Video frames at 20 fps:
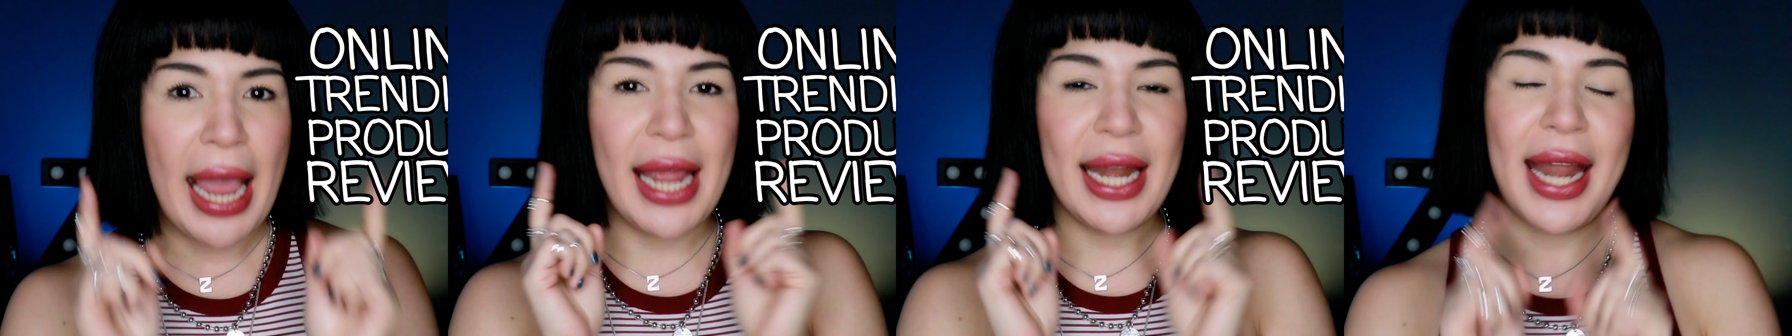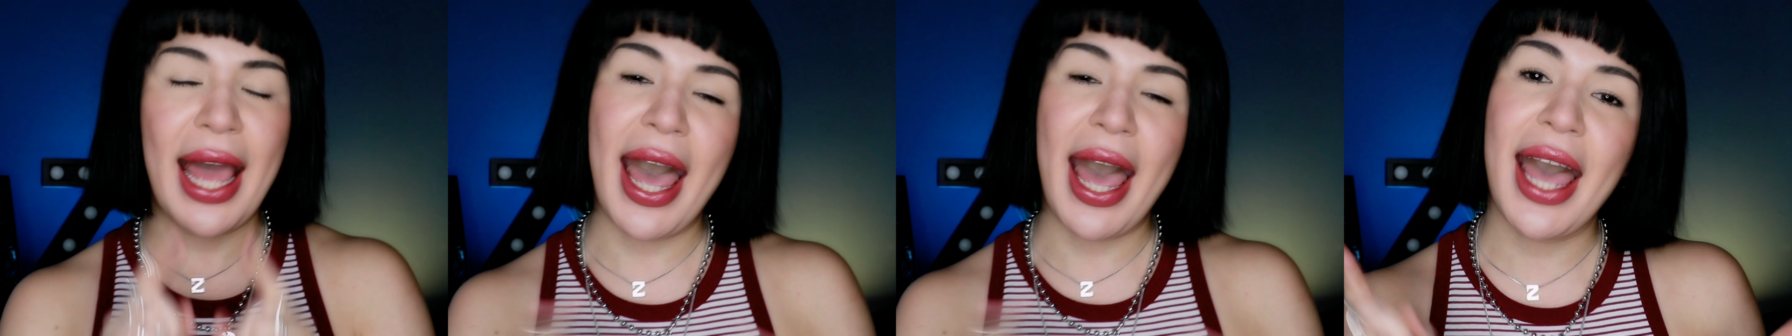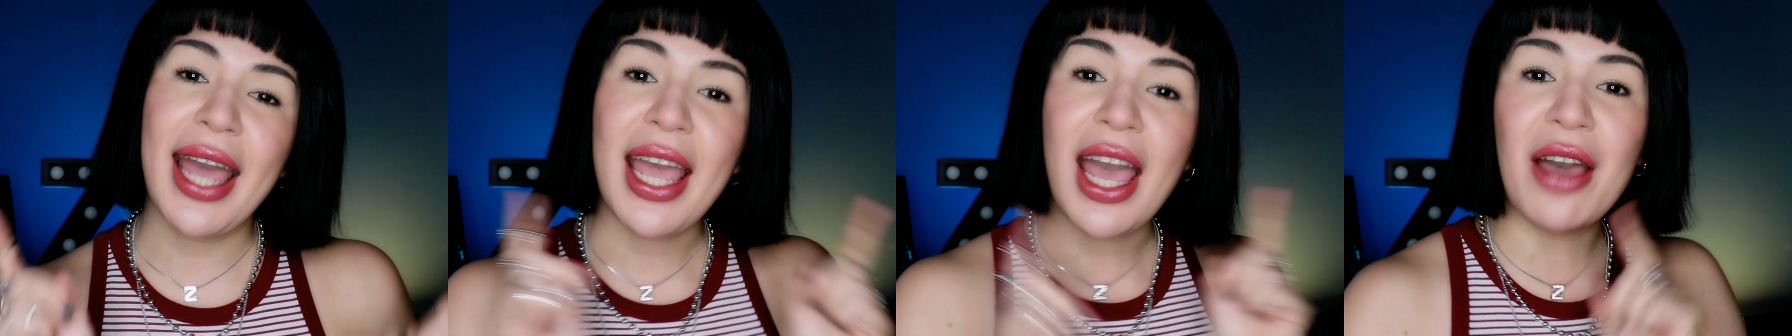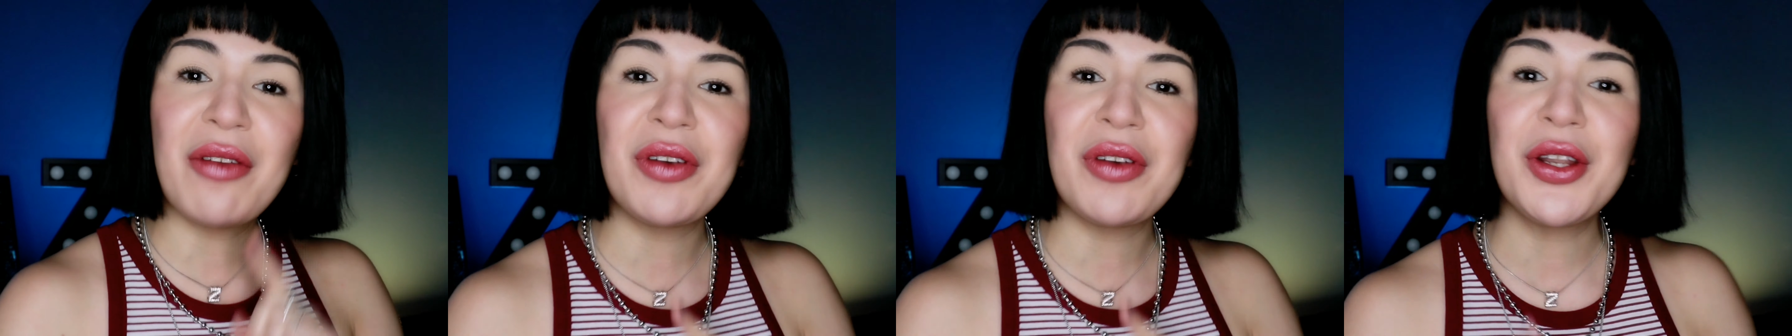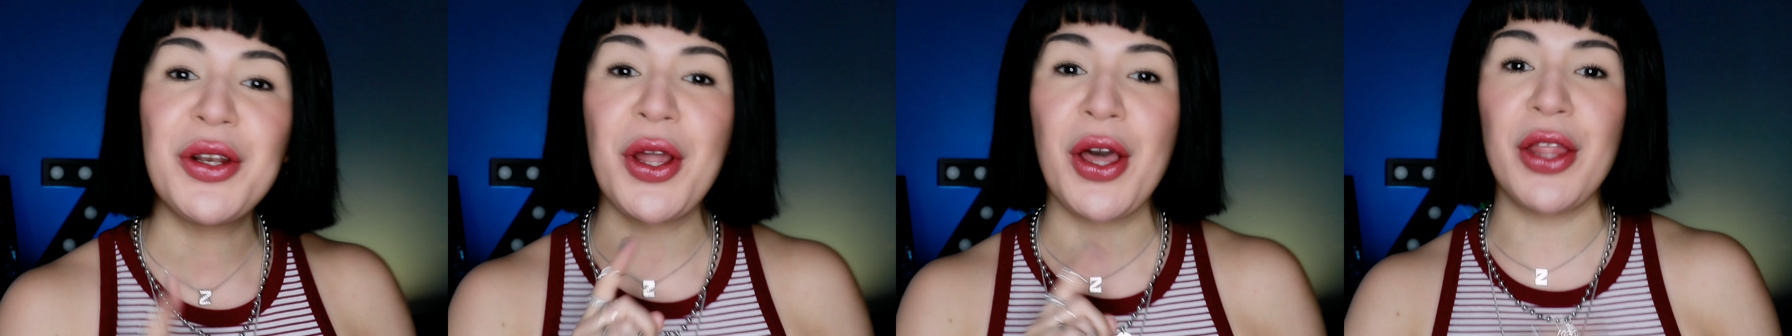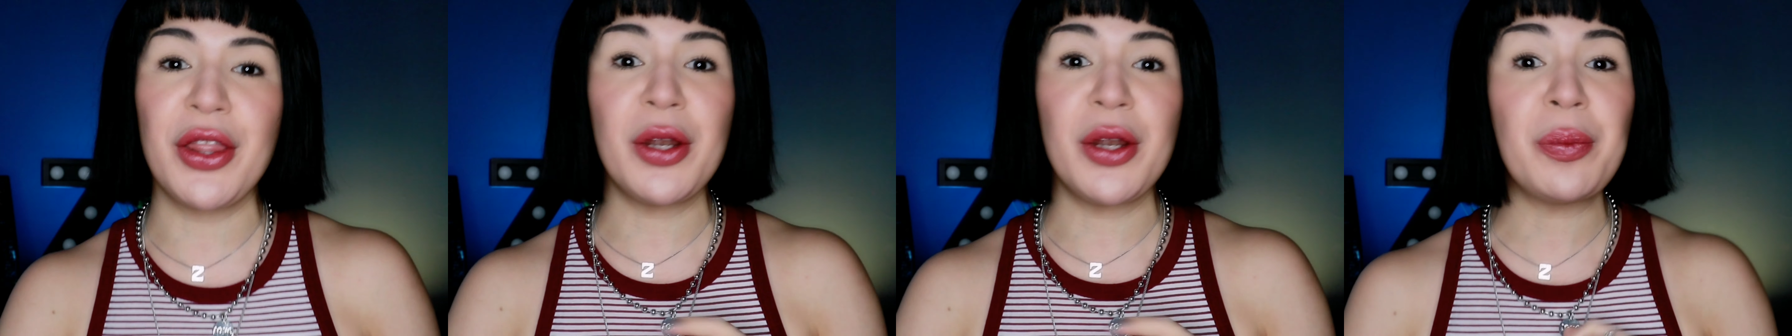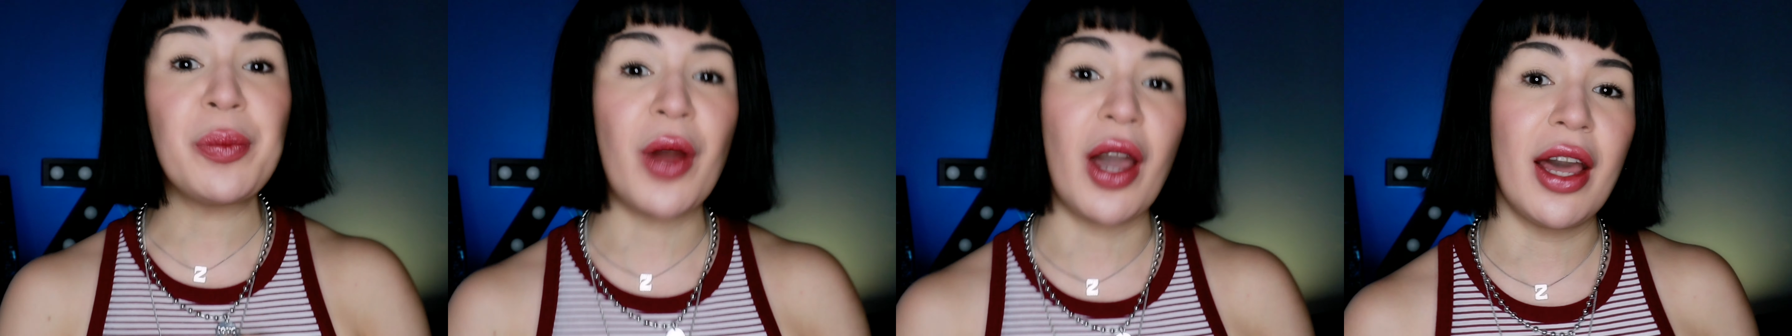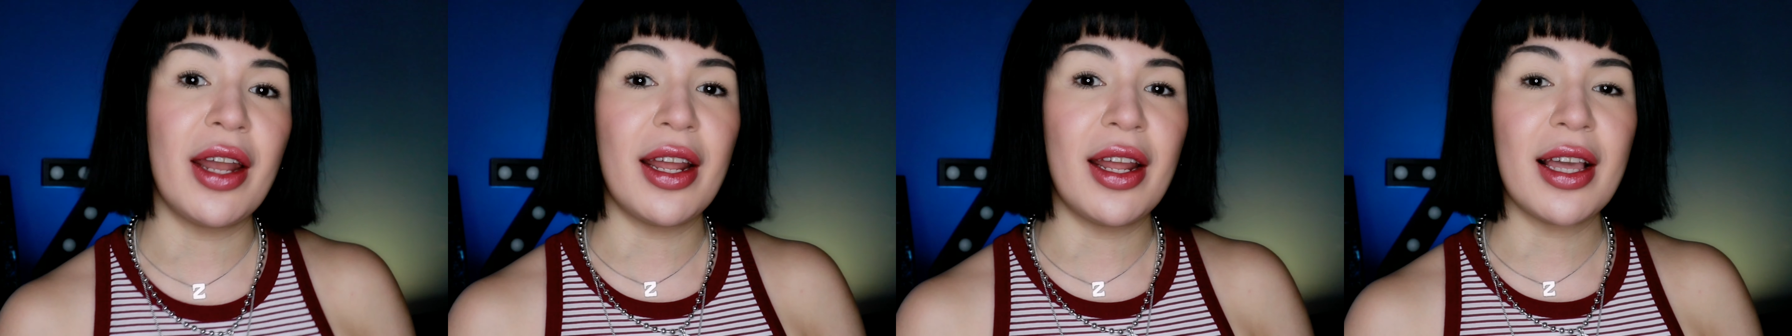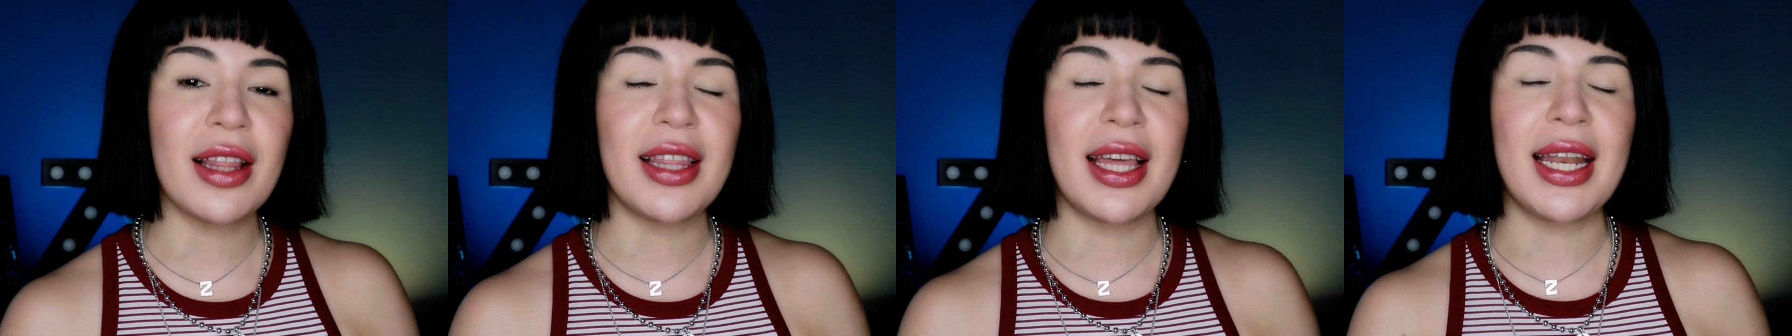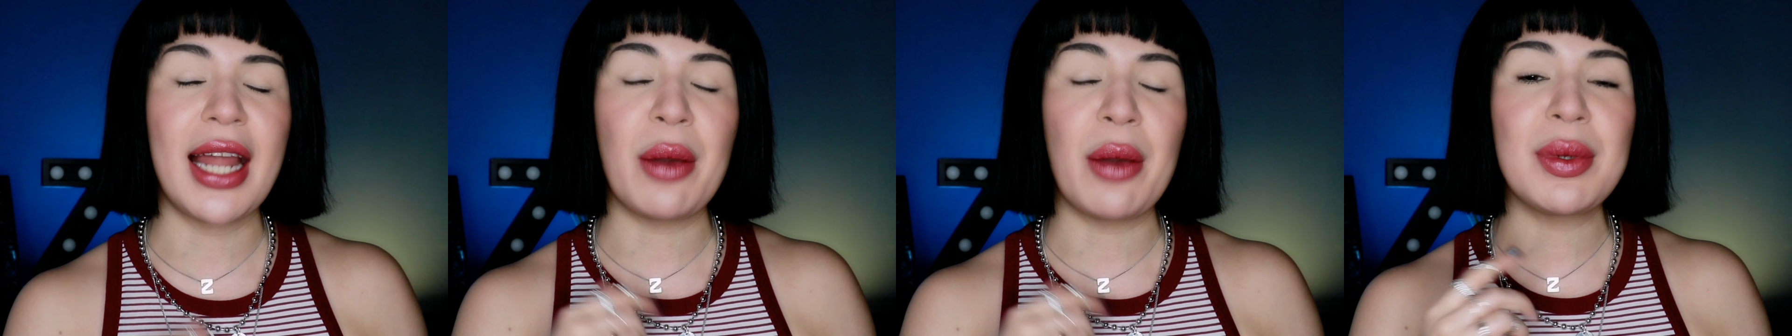And I have another product
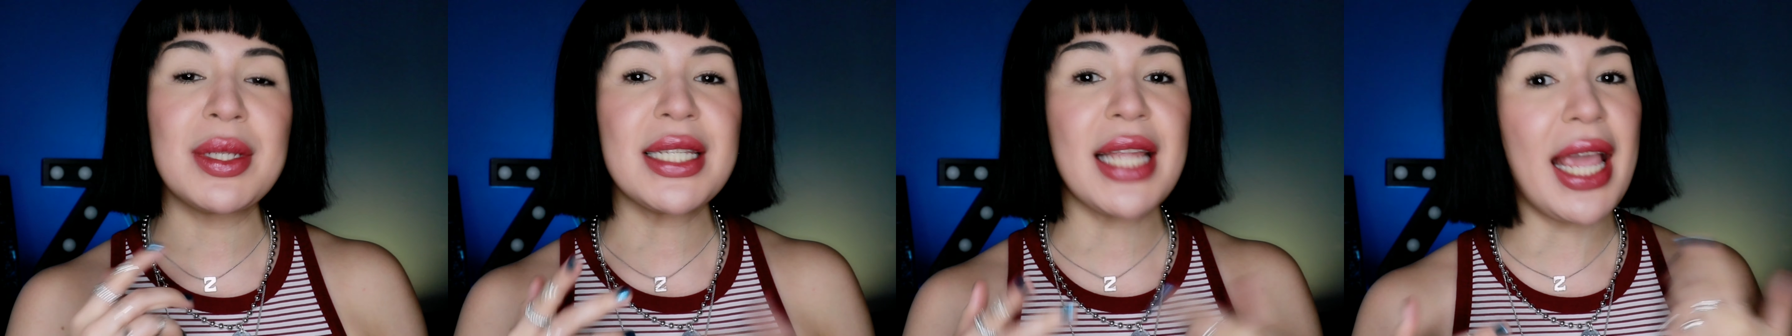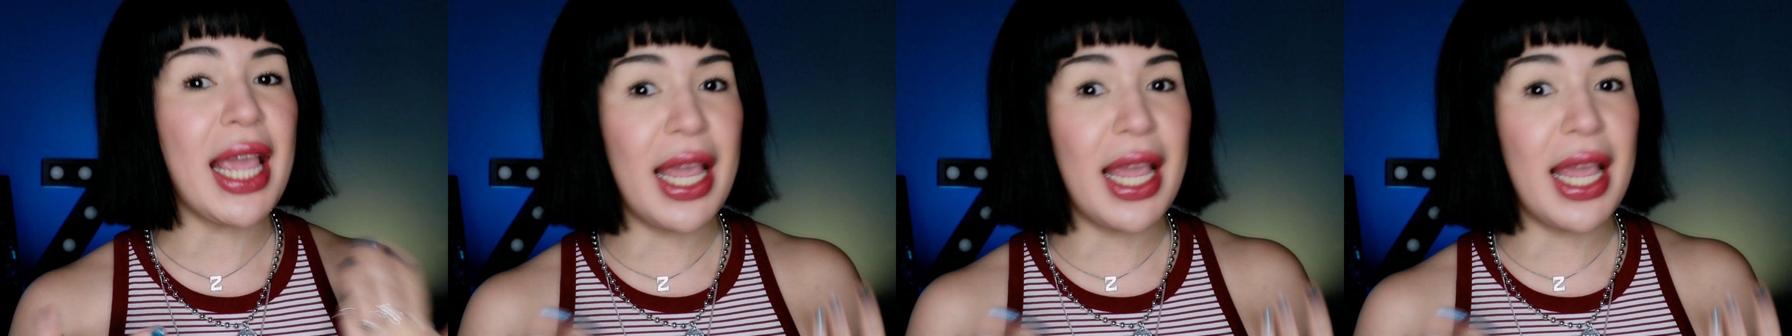that I was